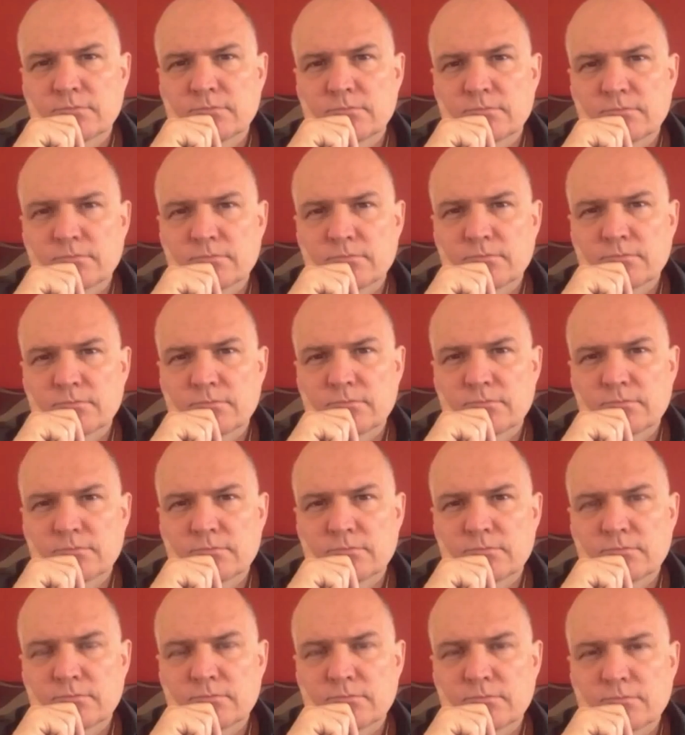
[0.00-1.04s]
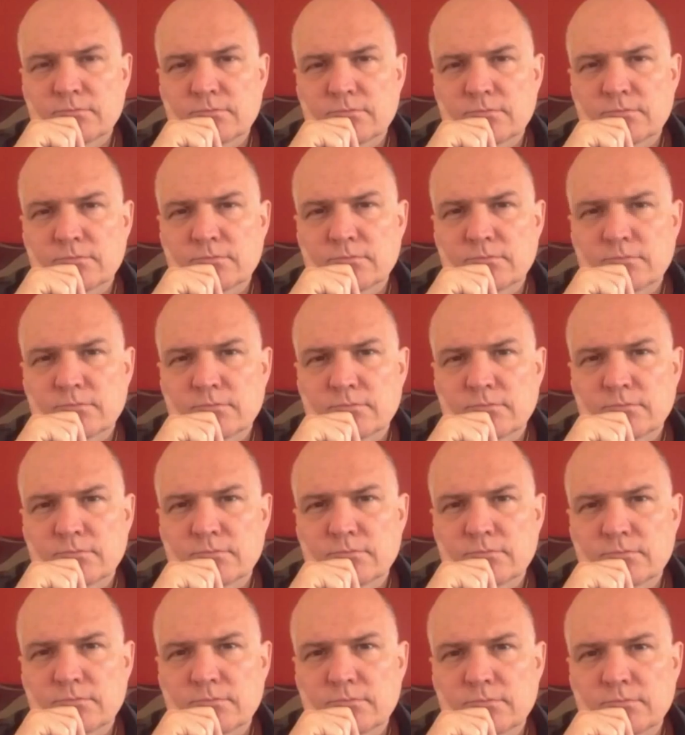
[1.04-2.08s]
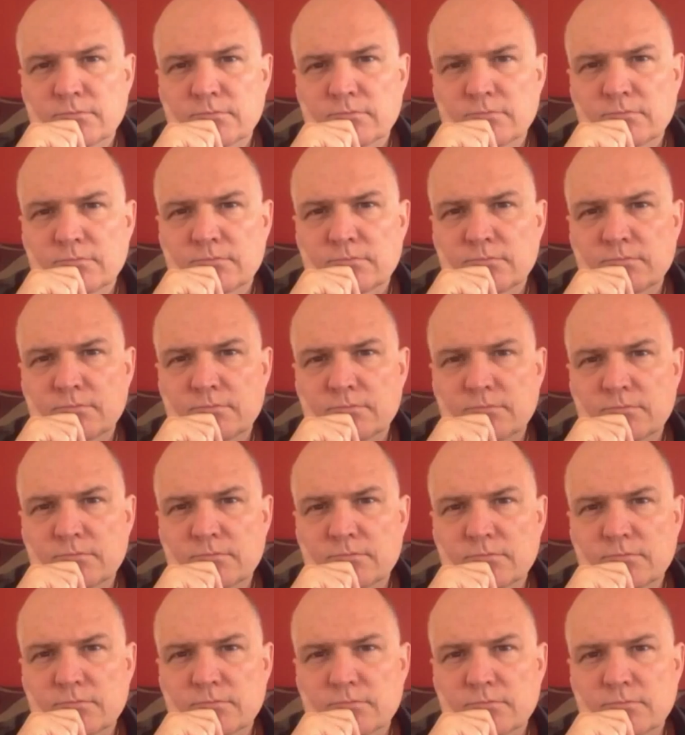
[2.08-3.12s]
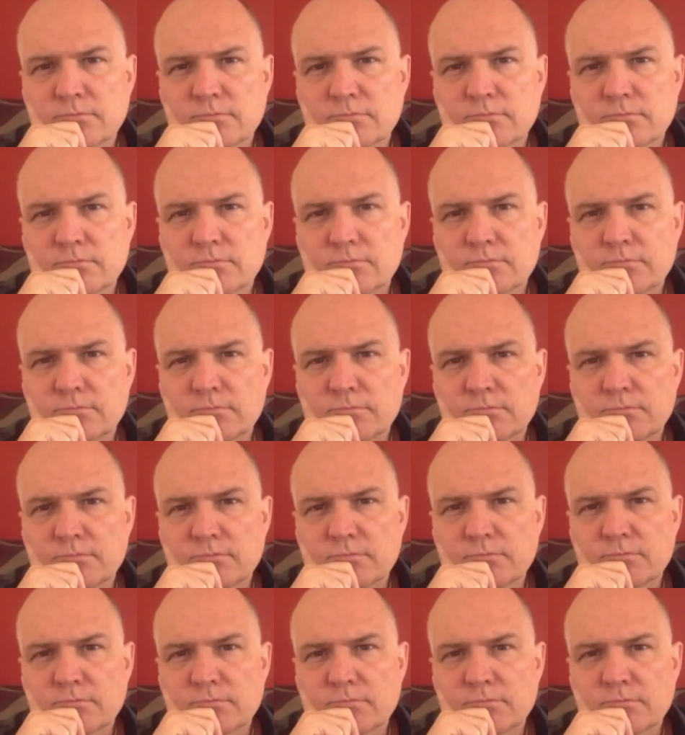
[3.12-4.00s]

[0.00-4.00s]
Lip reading: [no speech]